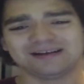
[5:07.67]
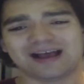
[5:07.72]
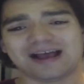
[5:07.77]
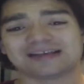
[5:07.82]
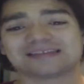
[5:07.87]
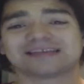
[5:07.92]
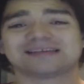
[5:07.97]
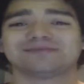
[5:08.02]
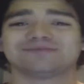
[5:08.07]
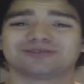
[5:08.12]

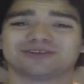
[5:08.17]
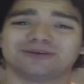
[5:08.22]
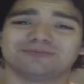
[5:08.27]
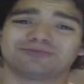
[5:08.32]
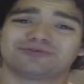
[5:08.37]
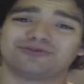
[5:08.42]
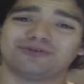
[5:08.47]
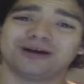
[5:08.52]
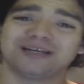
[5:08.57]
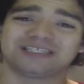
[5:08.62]
ask him some
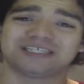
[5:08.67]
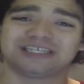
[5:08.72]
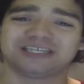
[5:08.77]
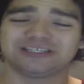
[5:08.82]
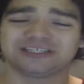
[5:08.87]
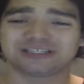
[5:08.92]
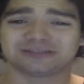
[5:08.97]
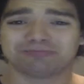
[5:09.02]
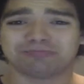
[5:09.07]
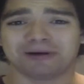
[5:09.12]

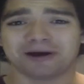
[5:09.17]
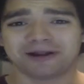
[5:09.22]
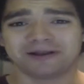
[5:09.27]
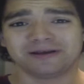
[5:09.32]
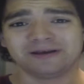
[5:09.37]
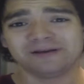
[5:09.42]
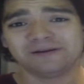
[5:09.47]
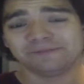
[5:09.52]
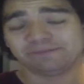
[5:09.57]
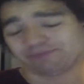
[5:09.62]
questions, but
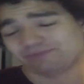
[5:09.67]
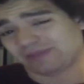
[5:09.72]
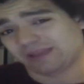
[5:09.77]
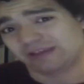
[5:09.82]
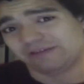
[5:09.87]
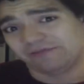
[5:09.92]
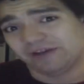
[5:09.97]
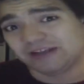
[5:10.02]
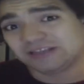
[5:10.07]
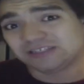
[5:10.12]

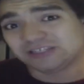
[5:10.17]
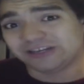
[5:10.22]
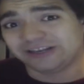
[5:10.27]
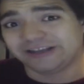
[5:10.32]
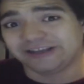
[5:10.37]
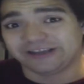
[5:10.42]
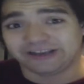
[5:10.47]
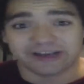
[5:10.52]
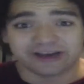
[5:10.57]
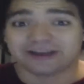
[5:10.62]
eventually
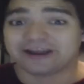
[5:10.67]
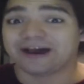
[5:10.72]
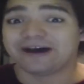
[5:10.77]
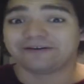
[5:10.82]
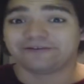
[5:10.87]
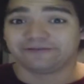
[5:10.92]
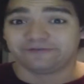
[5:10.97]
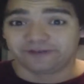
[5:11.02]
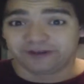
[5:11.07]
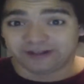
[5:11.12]
he got
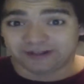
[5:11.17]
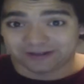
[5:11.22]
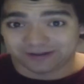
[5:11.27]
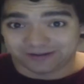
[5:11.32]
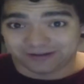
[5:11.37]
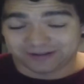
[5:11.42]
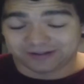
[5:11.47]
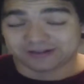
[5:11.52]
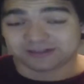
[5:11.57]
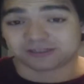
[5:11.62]
out of it. Uh,
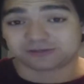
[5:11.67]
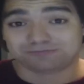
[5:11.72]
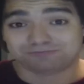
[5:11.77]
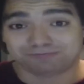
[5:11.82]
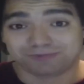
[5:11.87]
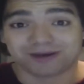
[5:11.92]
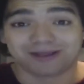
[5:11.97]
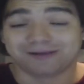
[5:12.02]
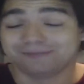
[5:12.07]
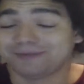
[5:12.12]
it's
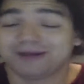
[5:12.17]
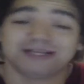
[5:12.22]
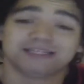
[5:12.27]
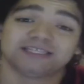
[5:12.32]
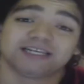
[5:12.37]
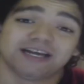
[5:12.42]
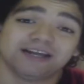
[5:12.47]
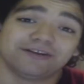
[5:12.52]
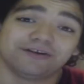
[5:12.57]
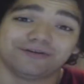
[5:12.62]
pretty
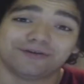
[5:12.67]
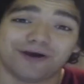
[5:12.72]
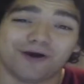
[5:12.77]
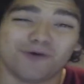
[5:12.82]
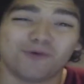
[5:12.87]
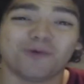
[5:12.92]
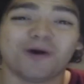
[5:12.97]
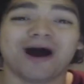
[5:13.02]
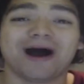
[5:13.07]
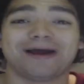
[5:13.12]
amazing. I don't know
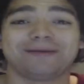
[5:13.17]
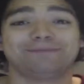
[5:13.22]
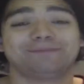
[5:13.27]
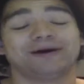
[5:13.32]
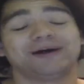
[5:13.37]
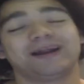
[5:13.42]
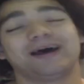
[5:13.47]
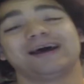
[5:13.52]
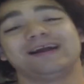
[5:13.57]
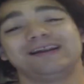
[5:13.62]
why,
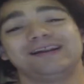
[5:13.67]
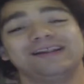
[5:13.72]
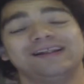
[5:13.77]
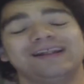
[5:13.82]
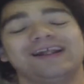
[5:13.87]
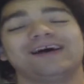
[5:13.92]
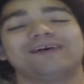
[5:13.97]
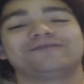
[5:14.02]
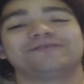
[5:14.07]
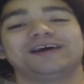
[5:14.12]
but I
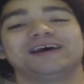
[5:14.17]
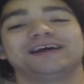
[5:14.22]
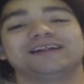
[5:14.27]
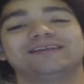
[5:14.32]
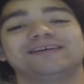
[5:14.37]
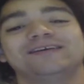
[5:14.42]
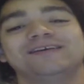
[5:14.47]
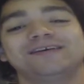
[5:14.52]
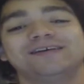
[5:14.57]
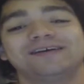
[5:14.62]
loved it.
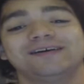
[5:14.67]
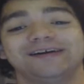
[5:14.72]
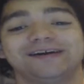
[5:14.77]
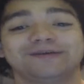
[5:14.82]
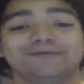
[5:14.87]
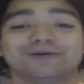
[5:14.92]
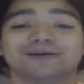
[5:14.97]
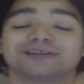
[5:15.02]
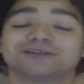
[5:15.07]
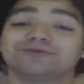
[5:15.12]

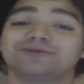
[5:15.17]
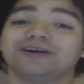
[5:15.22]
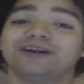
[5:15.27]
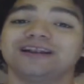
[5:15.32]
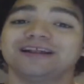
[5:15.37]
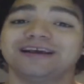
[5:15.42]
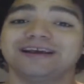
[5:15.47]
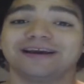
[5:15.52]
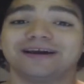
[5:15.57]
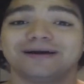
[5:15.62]
It was
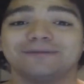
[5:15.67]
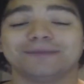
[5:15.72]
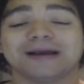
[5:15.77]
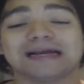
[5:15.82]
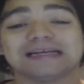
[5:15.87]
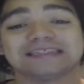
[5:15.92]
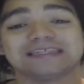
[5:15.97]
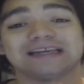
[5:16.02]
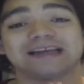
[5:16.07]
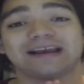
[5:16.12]
really
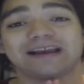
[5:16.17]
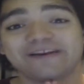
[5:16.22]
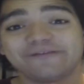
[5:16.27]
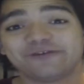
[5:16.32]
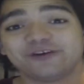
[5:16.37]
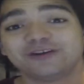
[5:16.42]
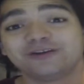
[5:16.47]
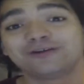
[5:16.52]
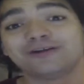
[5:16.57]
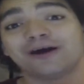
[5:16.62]
amazing. If
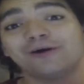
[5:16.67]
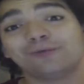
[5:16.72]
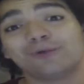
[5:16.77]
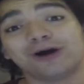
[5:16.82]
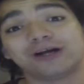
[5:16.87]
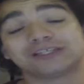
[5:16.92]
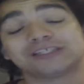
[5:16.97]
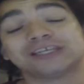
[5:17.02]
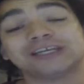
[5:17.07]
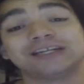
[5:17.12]
you do not
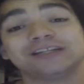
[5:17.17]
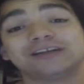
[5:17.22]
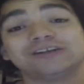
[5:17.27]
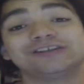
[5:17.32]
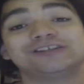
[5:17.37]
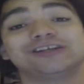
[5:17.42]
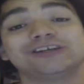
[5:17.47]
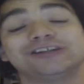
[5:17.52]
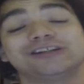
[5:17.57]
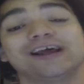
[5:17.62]
watch it, you
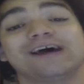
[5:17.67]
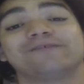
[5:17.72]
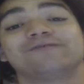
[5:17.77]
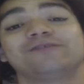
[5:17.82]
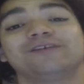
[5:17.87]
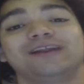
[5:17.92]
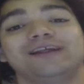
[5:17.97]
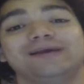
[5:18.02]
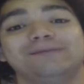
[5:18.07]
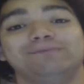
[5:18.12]
should
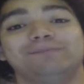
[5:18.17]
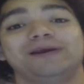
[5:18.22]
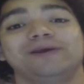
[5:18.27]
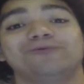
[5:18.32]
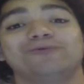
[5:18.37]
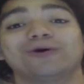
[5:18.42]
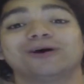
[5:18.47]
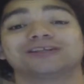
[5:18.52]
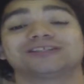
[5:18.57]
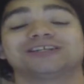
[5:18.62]
definitely be
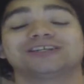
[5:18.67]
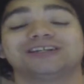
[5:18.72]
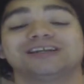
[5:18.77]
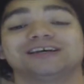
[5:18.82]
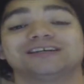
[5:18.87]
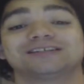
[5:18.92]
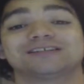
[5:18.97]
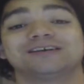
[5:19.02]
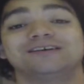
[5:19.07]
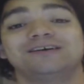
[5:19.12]
watching
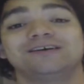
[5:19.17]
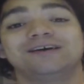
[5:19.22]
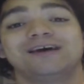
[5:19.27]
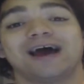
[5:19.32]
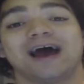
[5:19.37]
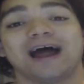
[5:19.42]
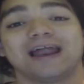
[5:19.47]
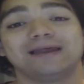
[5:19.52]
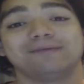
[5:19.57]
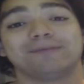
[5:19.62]
this
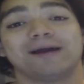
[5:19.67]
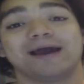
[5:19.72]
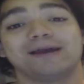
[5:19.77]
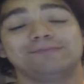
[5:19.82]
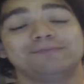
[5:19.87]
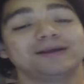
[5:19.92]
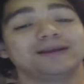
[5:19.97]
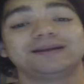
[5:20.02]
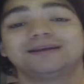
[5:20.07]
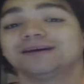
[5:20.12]
anime
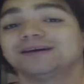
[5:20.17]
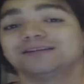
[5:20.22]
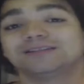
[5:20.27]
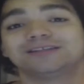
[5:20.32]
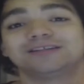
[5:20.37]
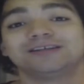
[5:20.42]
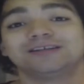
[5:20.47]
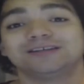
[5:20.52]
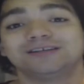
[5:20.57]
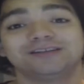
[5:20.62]

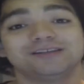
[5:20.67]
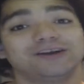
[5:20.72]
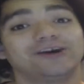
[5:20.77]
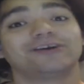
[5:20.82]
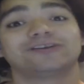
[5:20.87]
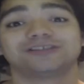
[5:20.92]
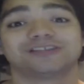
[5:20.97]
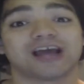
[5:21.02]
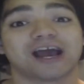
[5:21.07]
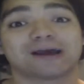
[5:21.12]
because
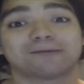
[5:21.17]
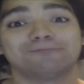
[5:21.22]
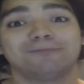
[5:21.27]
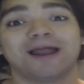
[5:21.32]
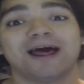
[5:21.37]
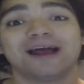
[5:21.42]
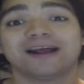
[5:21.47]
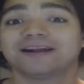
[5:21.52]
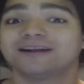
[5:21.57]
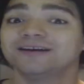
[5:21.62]
Young Jack
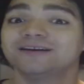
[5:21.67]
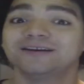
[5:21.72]
Black